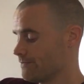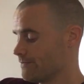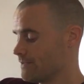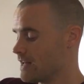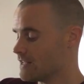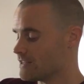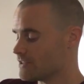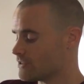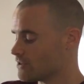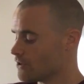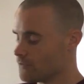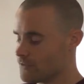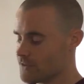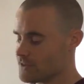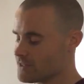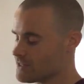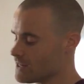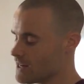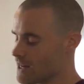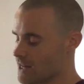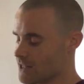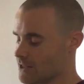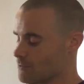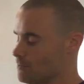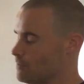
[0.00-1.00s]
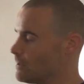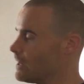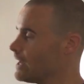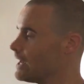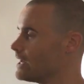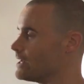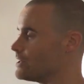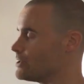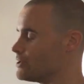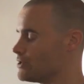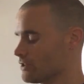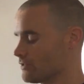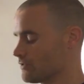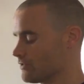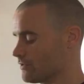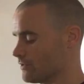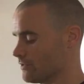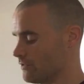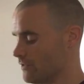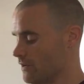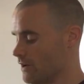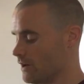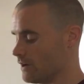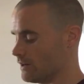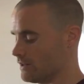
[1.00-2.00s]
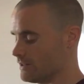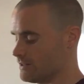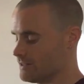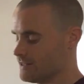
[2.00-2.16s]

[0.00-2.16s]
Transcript: That stuff isn't on the page just for fun.